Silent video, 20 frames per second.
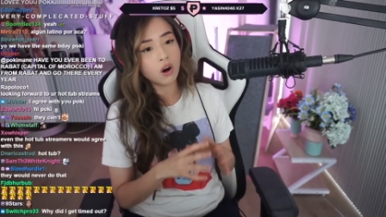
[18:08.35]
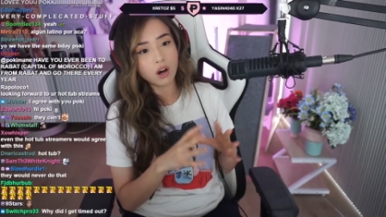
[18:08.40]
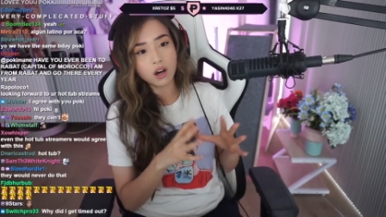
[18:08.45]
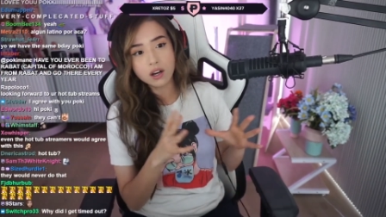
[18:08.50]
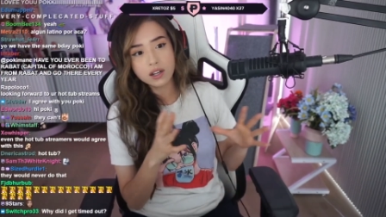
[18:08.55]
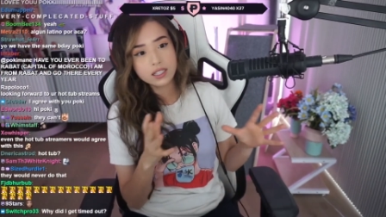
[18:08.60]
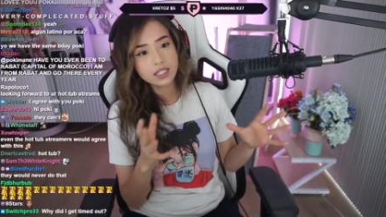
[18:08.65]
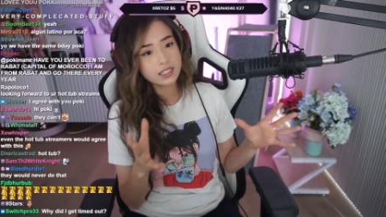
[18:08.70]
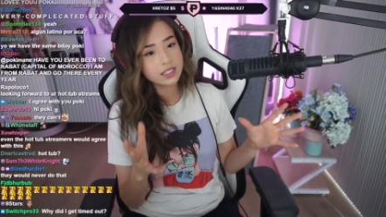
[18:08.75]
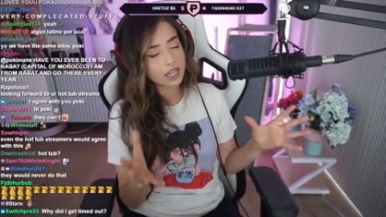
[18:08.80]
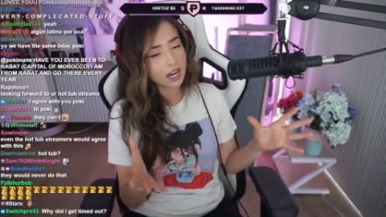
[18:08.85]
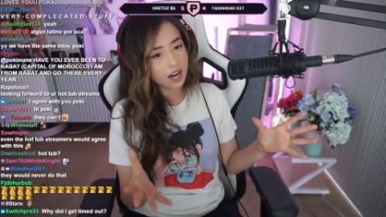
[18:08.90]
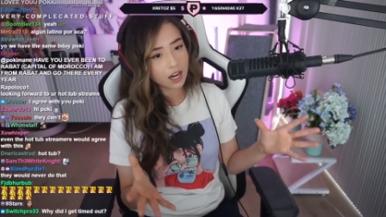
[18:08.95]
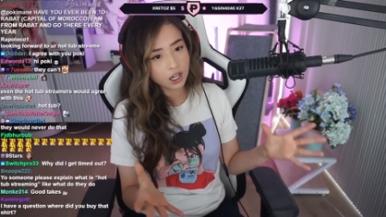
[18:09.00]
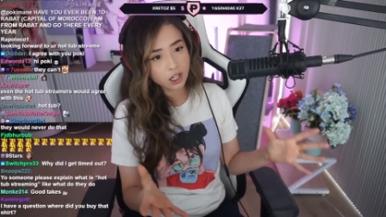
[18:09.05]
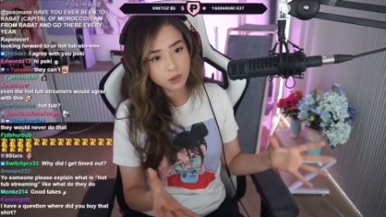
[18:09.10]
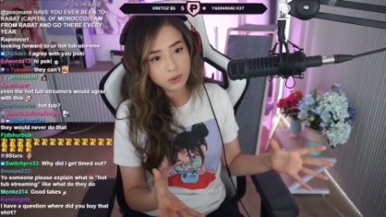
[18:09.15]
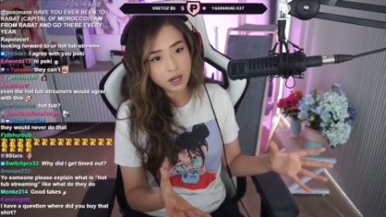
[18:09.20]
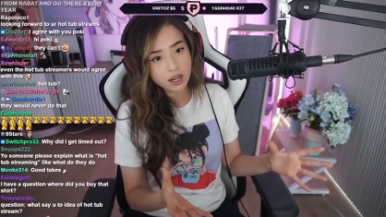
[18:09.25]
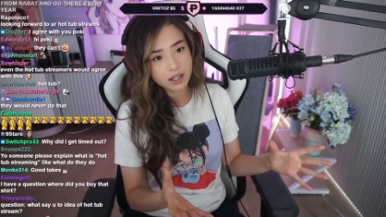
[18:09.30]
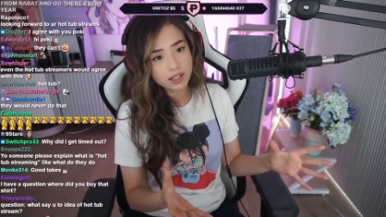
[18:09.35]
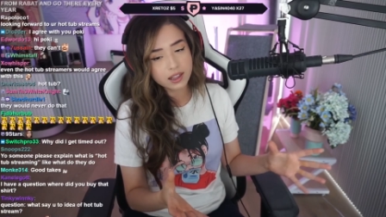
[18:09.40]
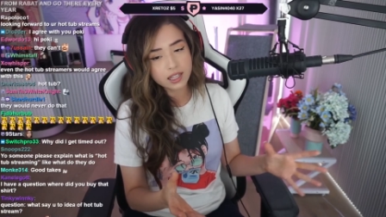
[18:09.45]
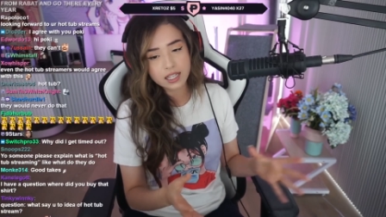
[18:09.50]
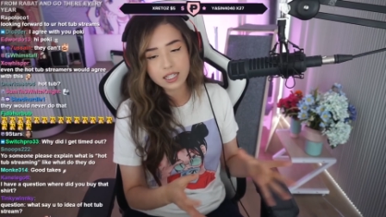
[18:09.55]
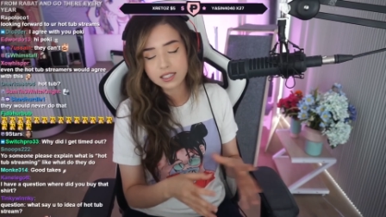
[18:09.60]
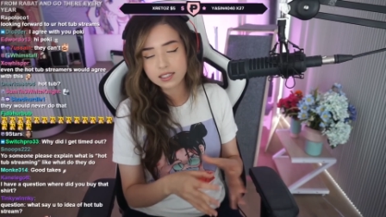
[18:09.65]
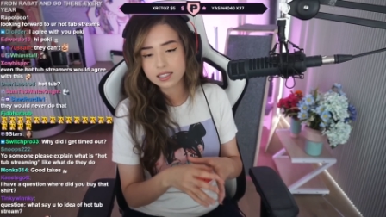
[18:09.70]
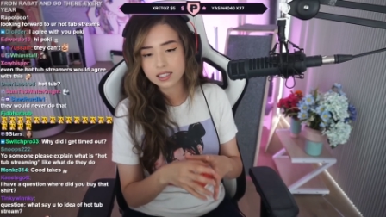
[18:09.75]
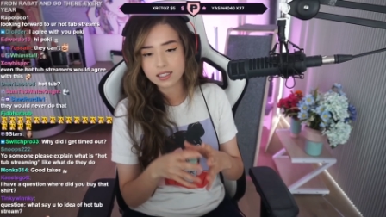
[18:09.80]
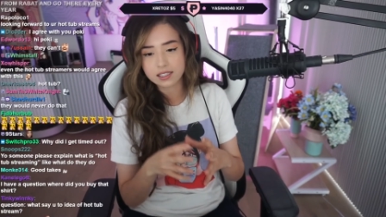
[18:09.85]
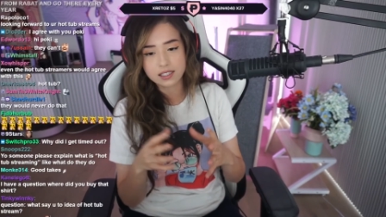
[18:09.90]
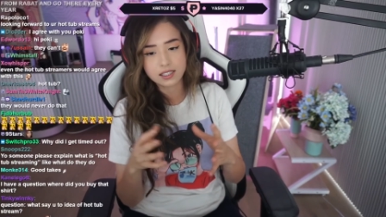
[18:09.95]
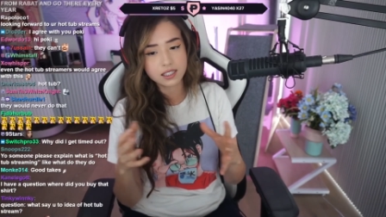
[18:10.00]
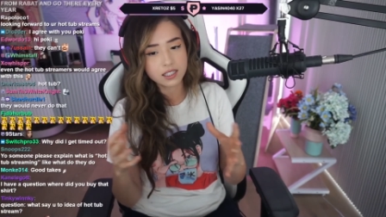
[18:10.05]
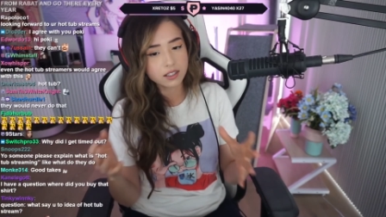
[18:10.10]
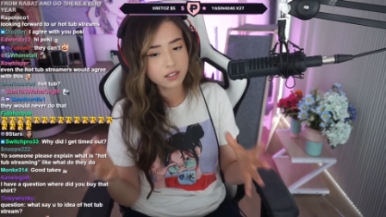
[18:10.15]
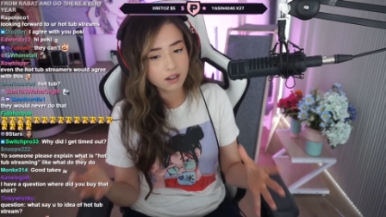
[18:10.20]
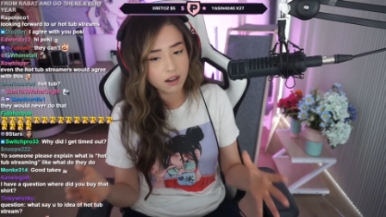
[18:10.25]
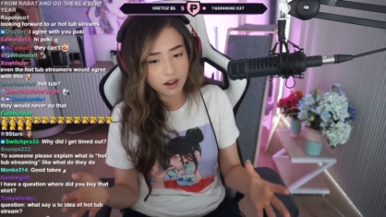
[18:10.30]
all these IRL things and
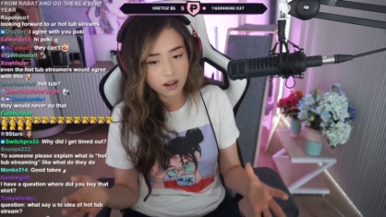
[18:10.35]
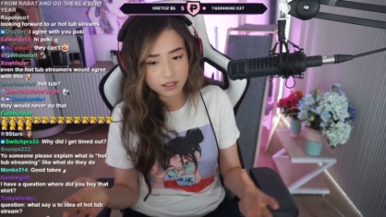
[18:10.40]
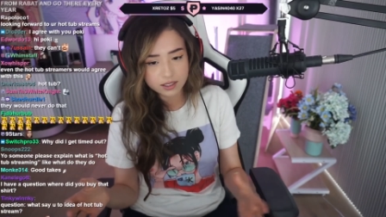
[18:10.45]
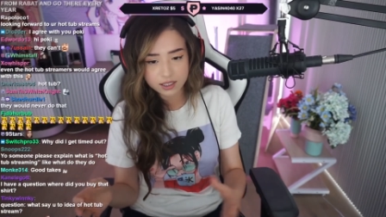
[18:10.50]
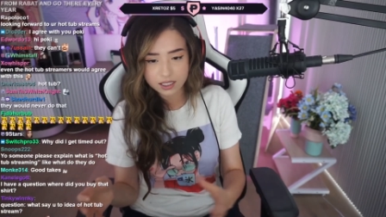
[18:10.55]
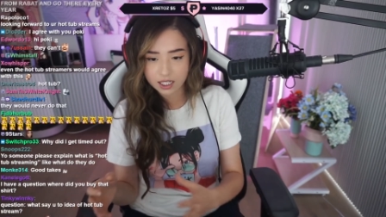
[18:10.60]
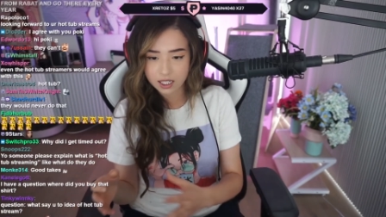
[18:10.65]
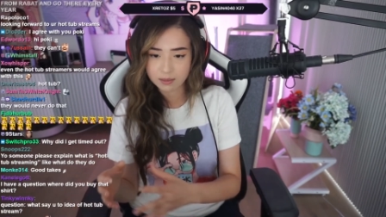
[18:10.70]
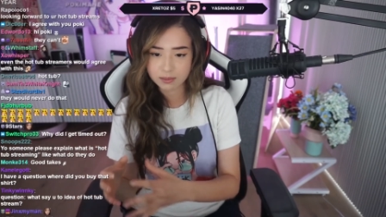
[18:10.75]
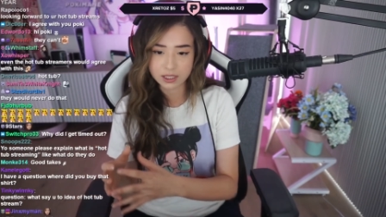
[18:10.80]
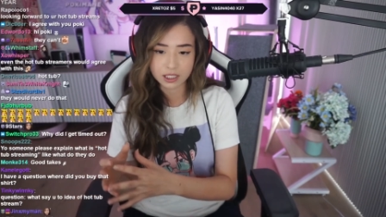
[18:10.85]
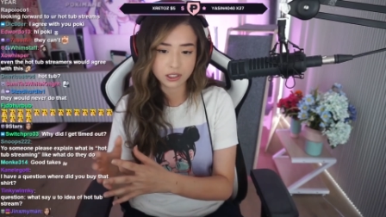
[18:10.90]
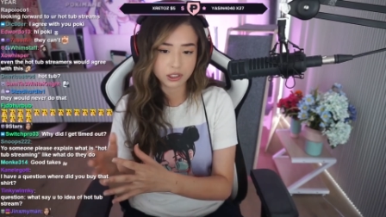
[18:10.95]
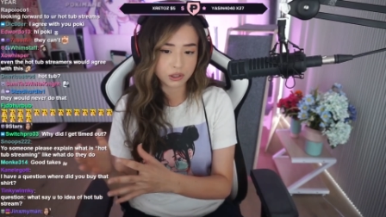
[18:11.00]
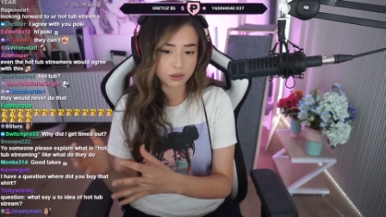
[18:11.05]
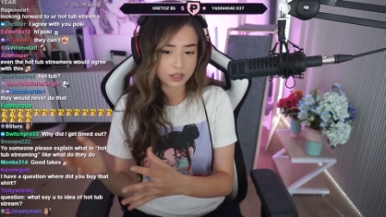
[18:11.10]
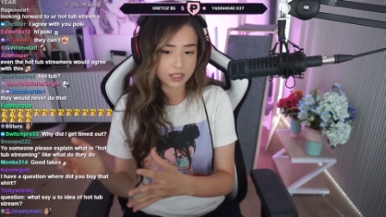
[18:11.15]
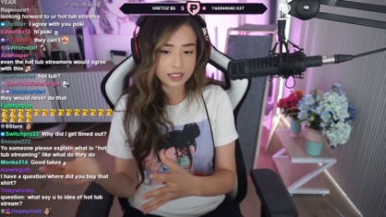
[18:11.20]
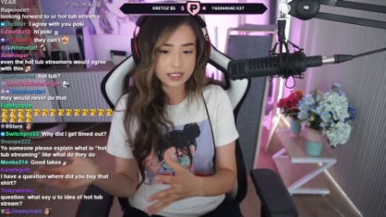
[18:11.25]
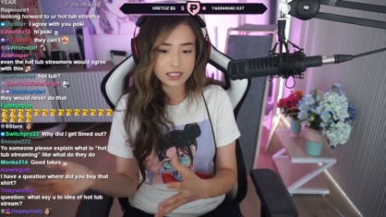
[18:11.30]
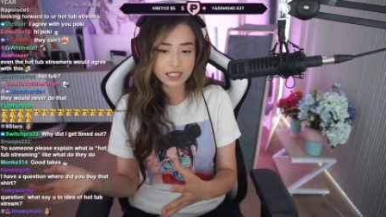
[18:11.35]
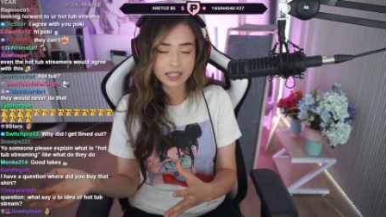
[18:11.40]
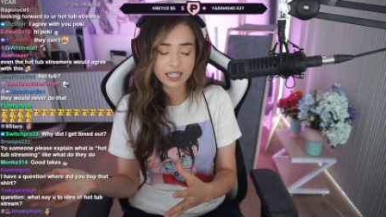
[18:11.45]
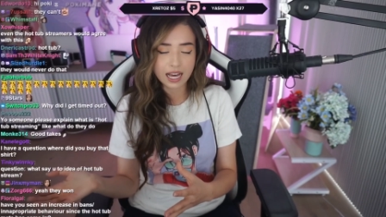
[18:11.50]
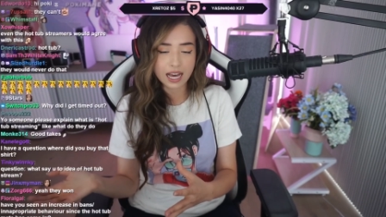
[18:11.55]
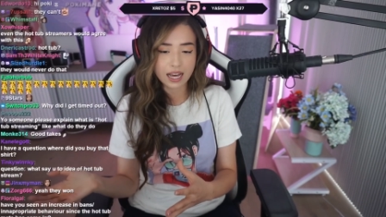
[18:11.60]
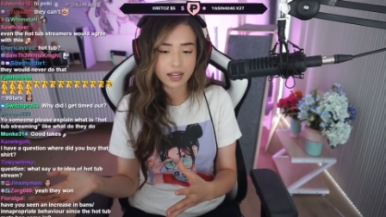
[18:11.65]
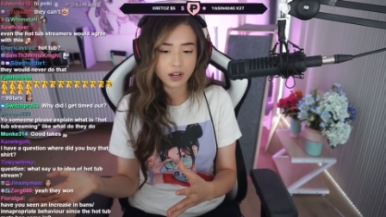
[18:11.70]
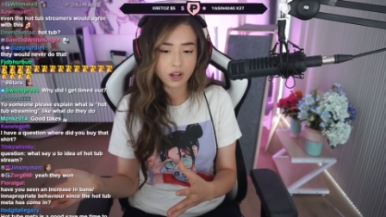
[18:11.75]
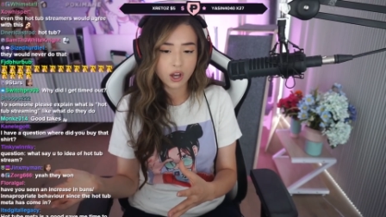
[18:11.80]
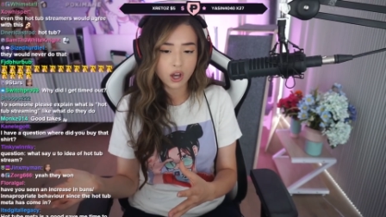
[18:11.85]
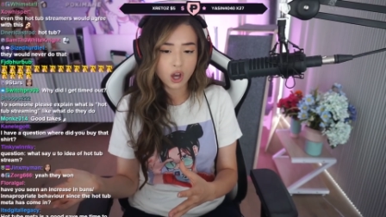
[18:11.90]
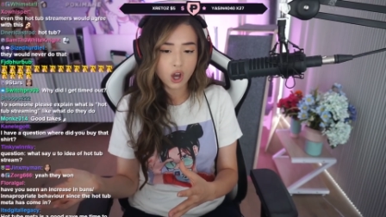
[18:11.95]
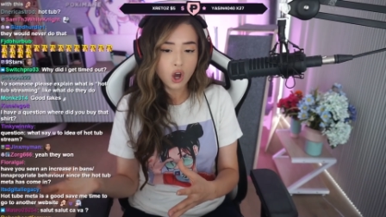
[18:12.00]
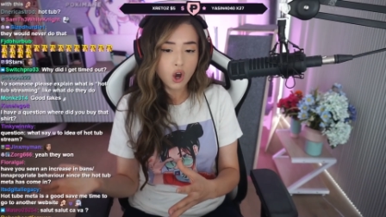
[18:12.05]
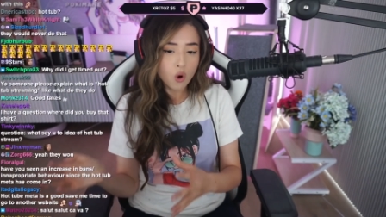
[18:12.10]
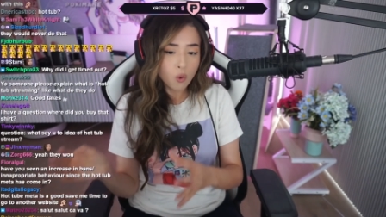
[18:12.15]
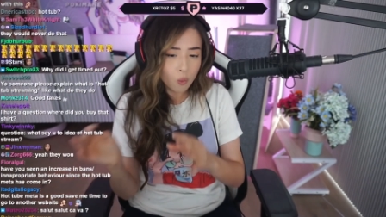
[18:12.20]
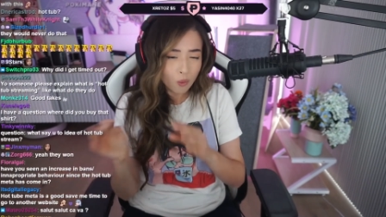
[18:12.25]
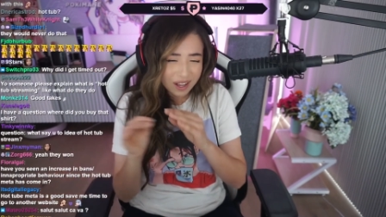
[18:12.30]
sit in hot tubs and do this and that
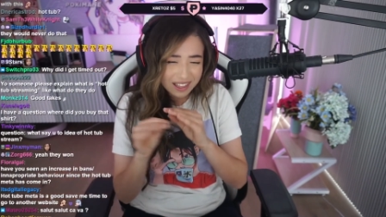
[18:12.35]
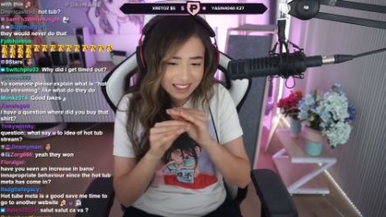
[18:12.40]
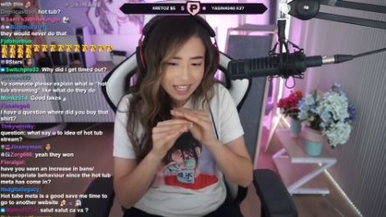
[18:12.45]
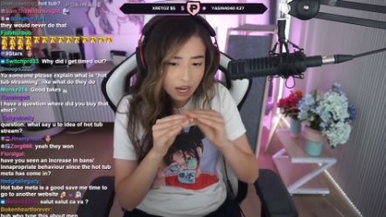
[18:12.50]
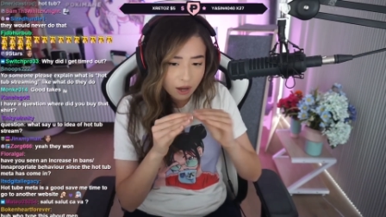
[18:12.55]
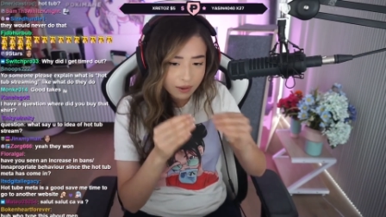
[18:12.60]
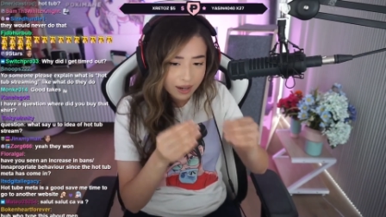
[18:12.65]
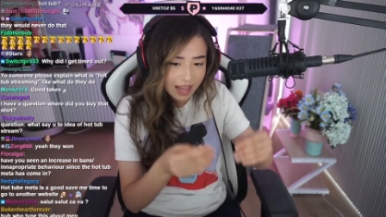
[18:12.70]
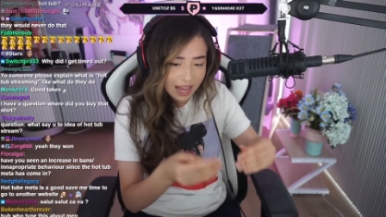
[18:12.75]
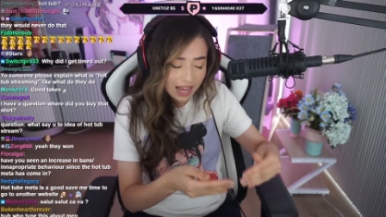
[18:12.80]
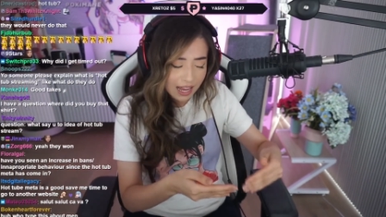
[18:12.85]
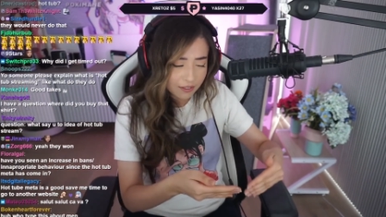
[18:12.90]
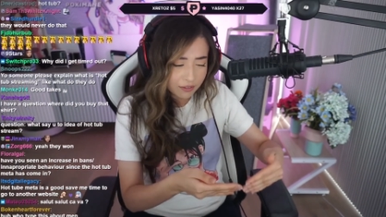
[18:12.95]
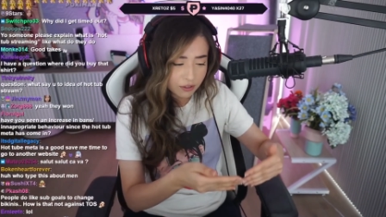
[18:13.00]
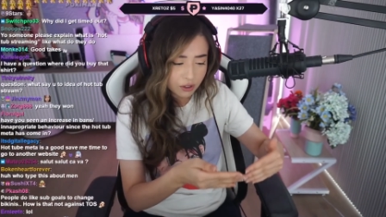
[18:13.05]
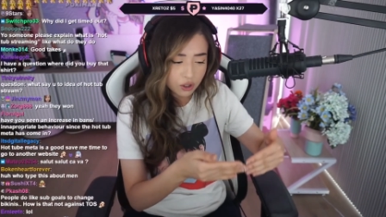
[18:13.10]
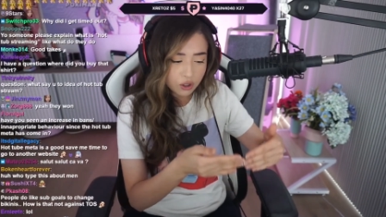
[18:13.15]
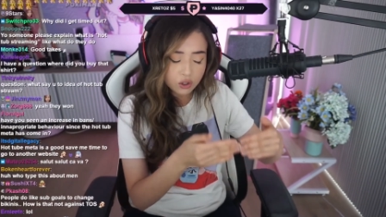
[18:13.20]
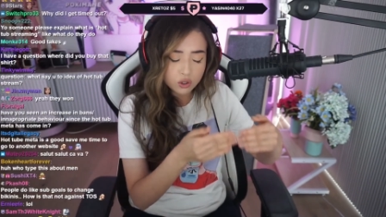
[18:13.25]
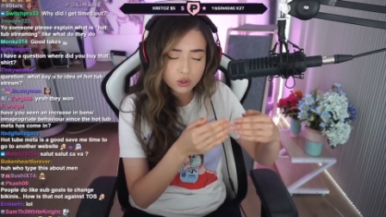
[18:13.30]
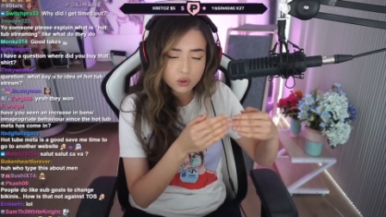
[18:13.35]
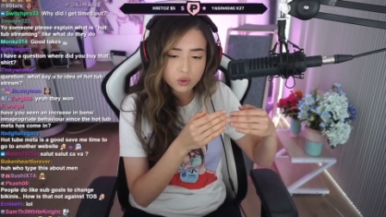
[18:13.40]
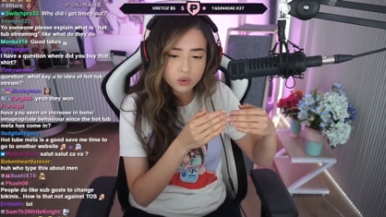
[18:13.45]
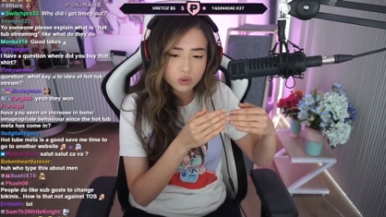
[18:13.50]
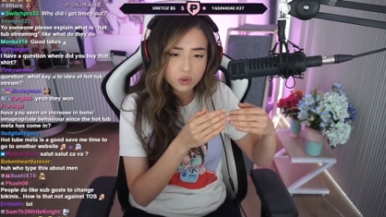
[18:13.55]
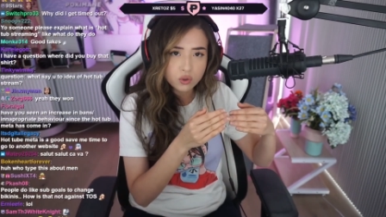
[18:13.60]
without ever